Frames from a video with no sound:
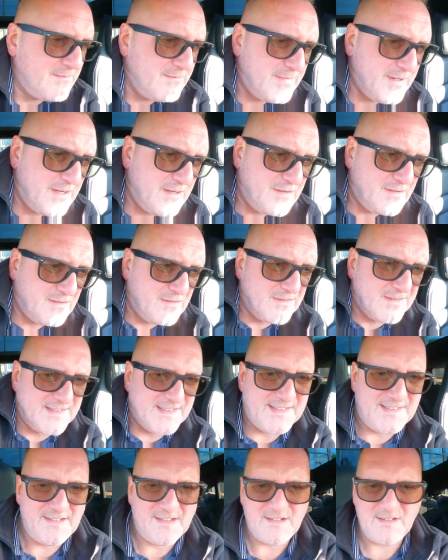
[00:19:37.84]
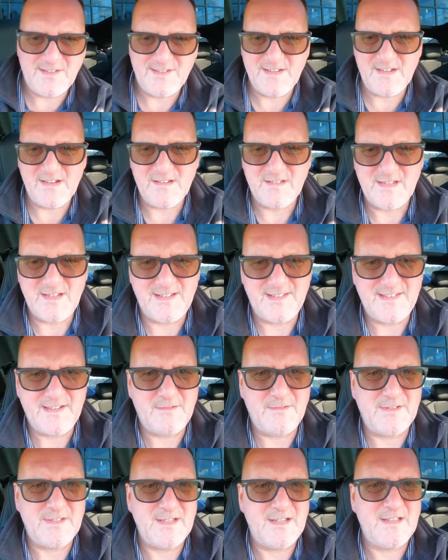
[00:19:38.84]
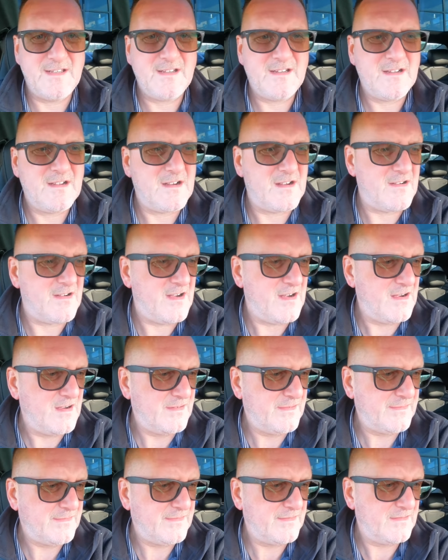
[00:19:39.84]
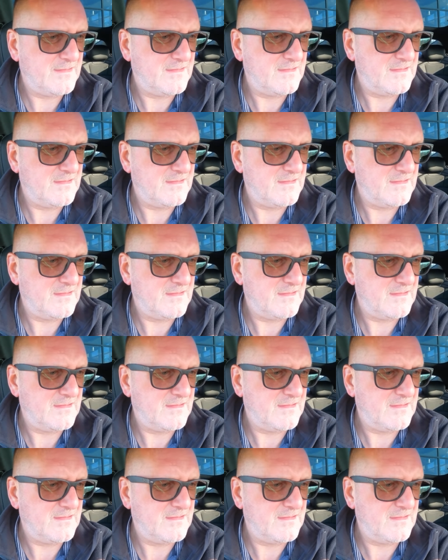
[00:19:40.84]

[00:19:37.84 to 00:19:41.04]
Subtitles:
because it's not starting, so I'll turn the car off.